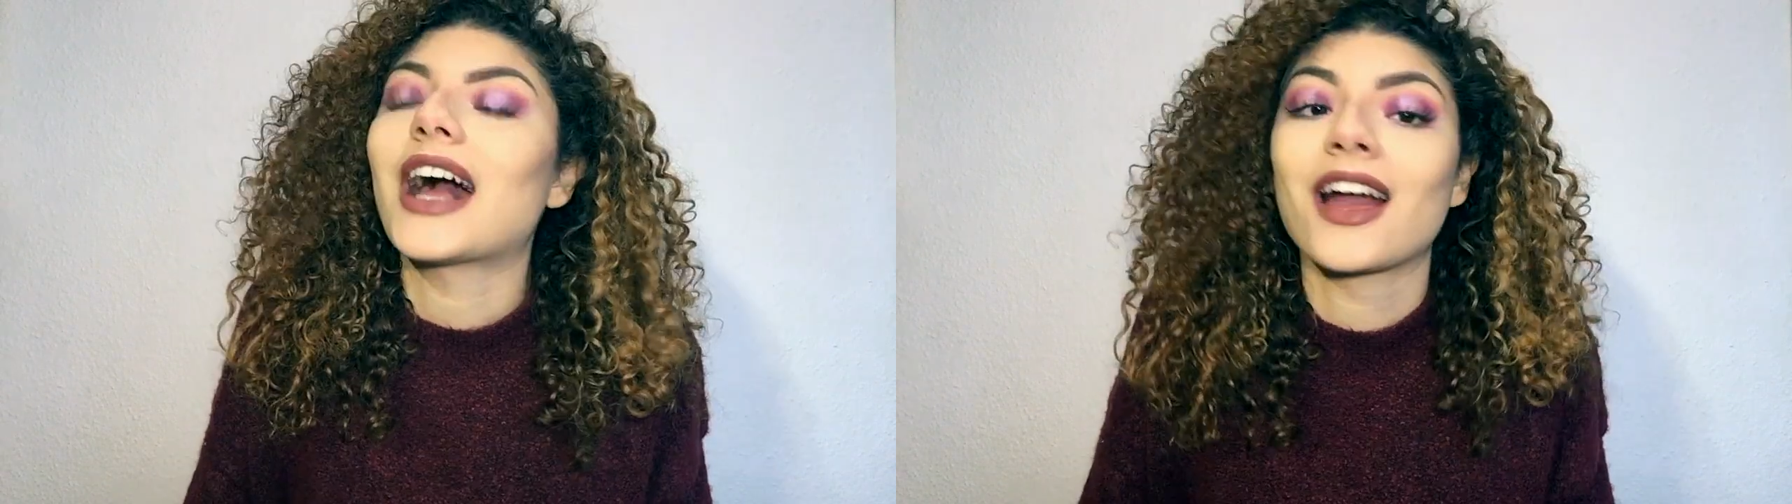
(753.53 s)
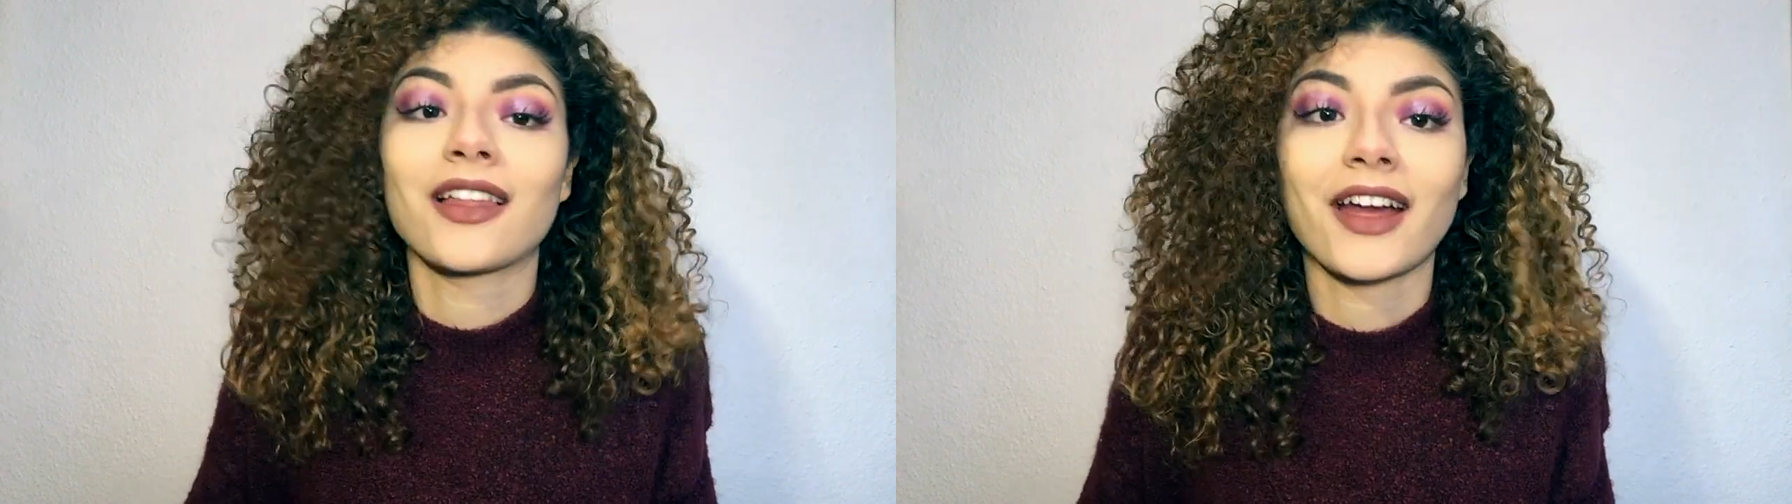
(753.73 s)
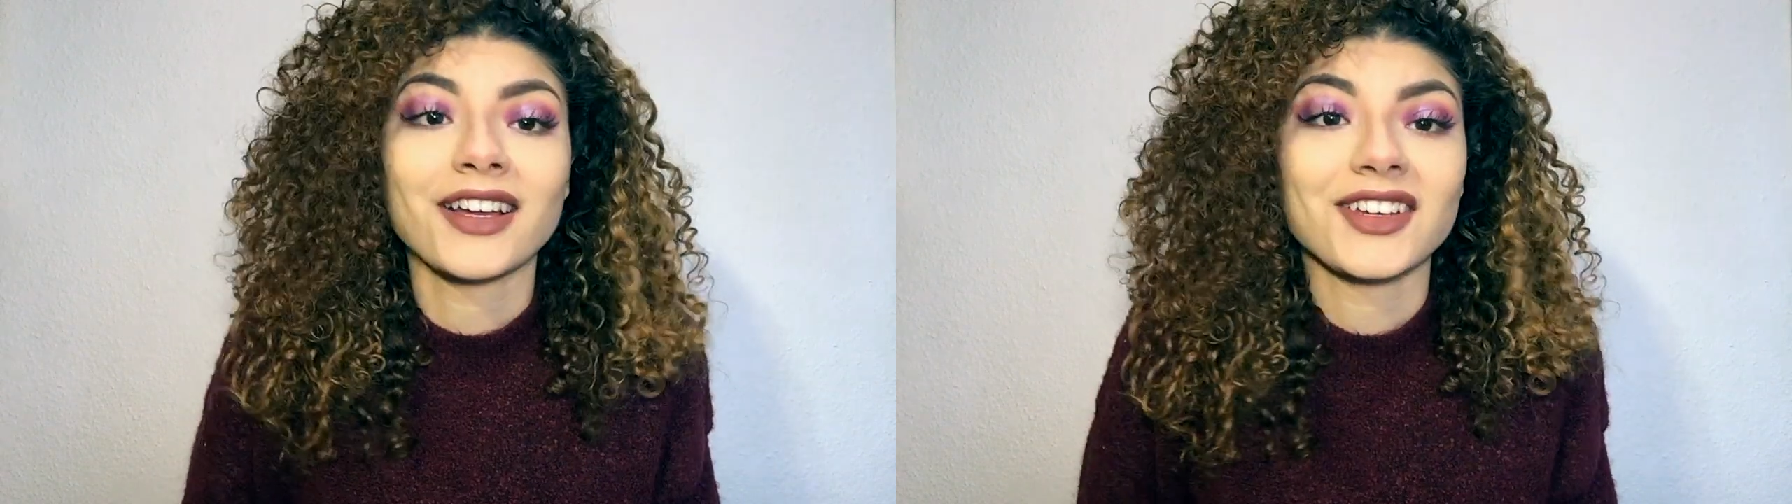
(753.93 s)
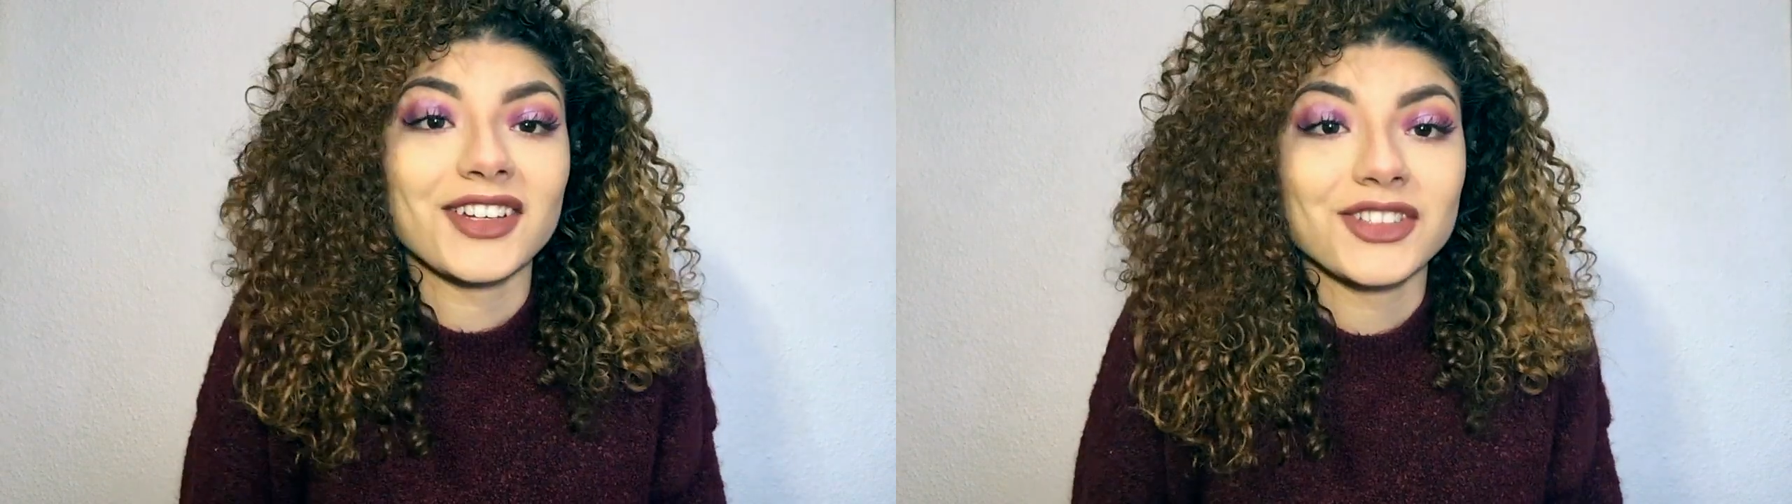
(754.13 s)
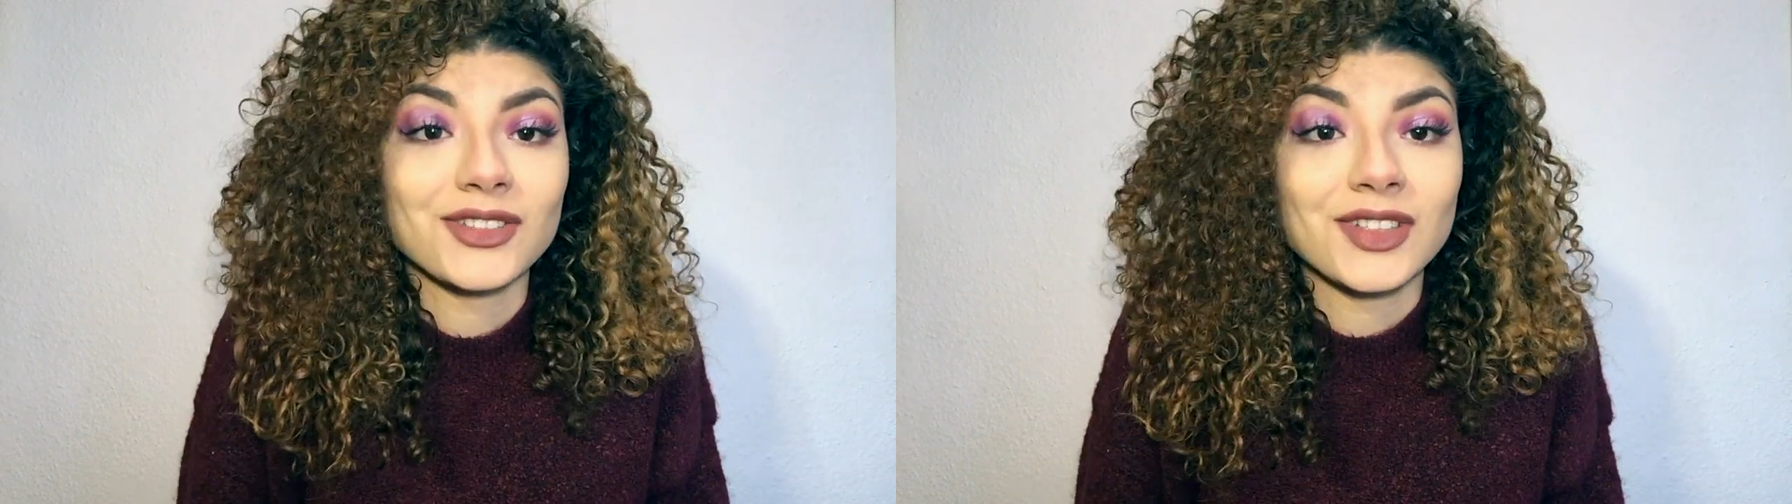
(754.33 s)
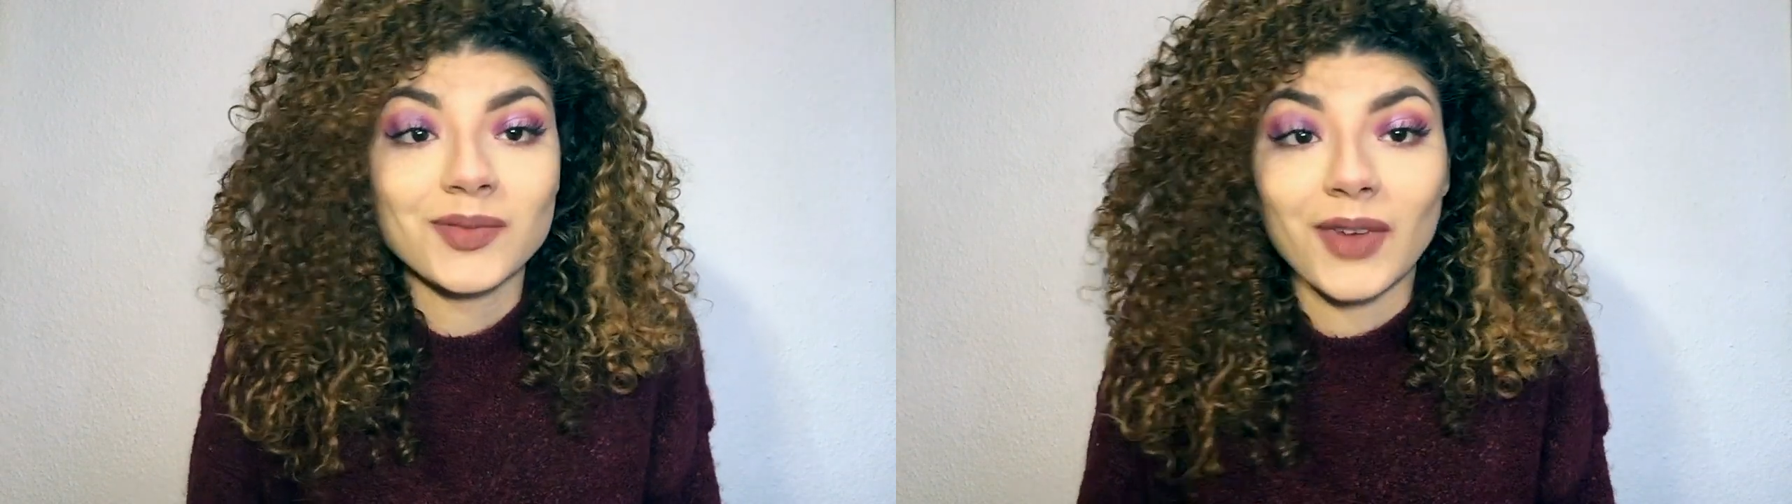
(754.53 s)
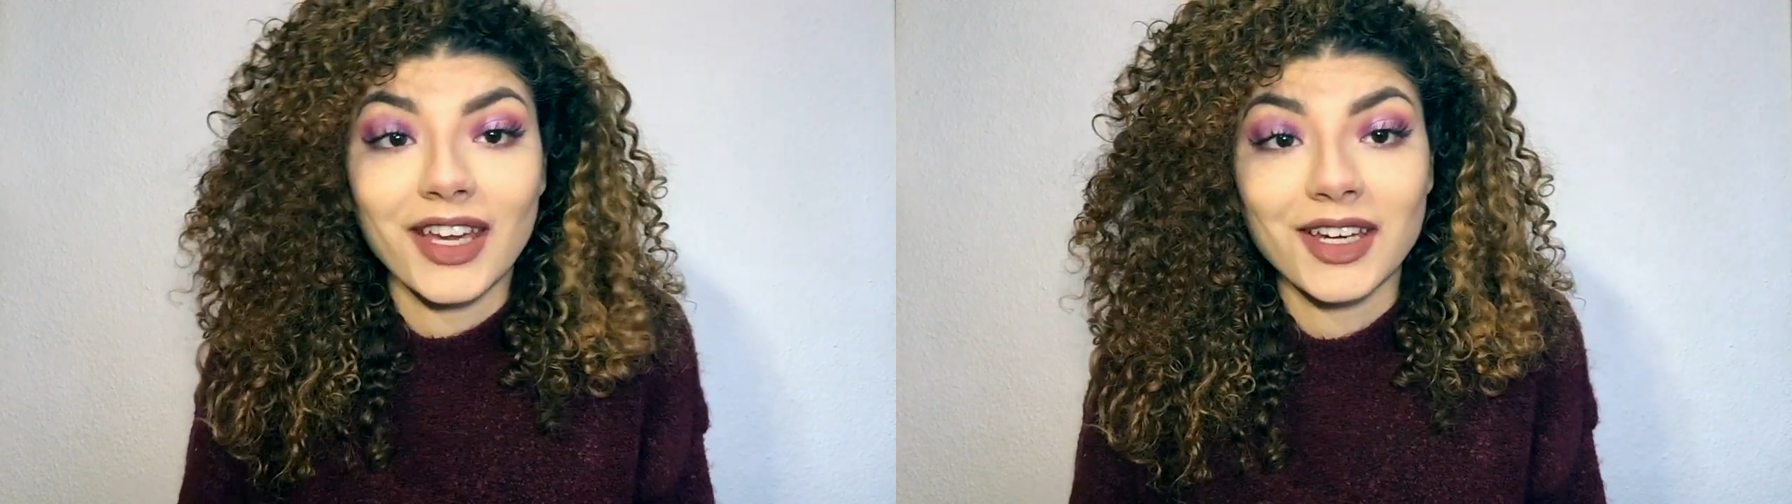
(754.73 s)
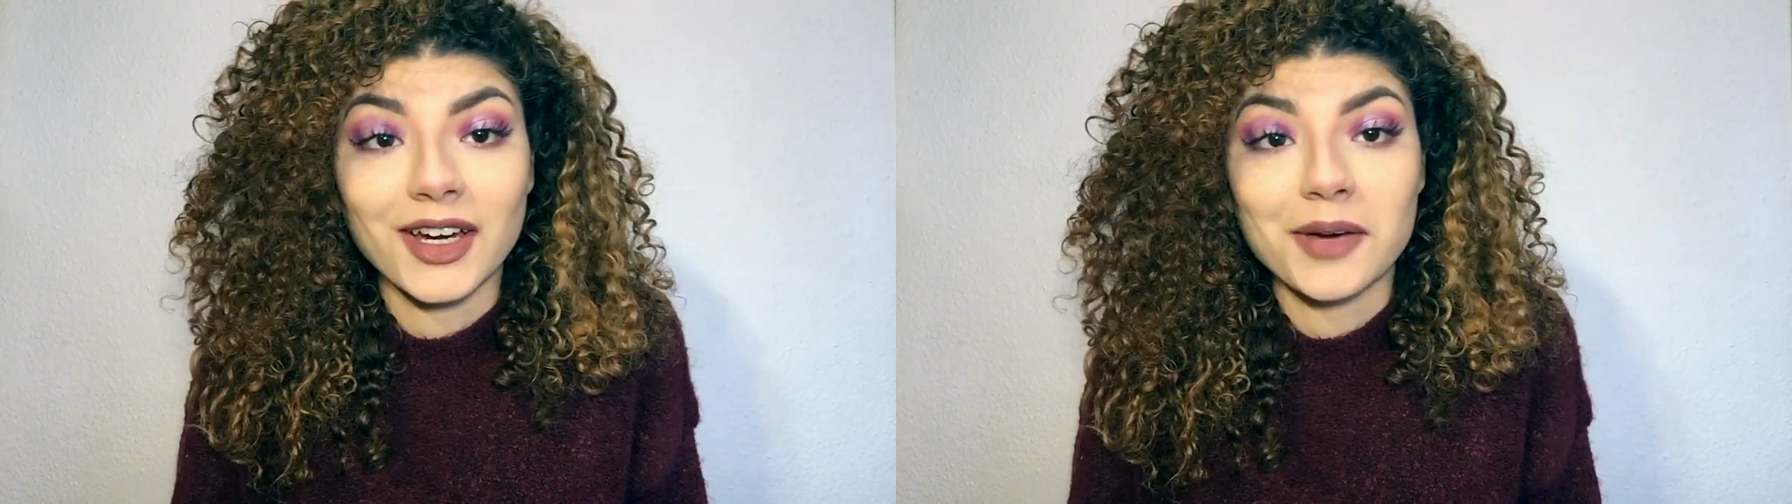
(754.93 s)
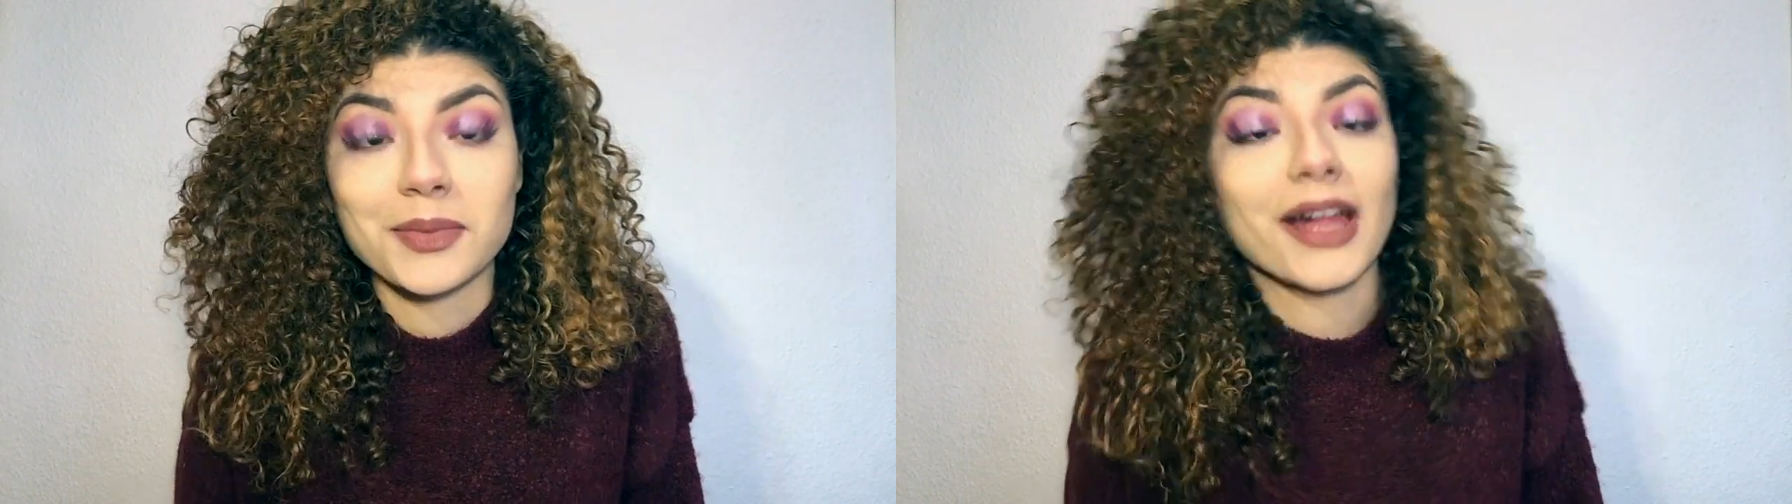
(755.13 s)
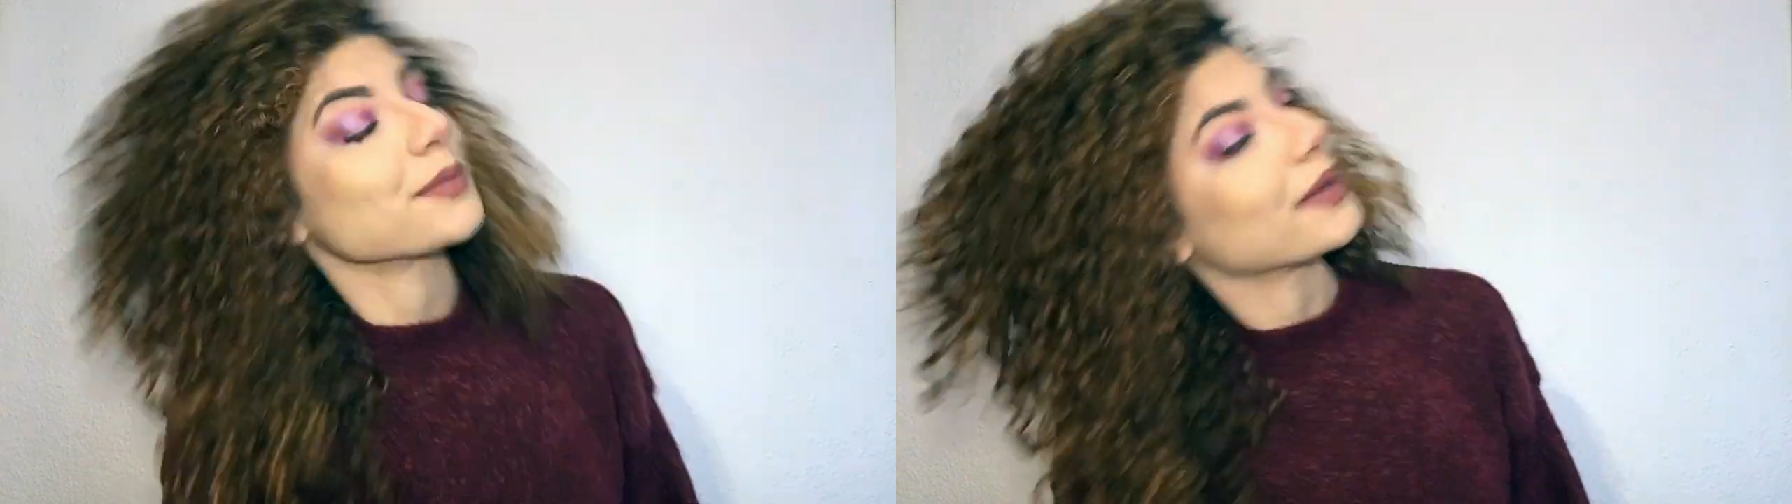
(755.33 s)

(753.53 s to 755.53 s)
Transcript: I like doing makeup, like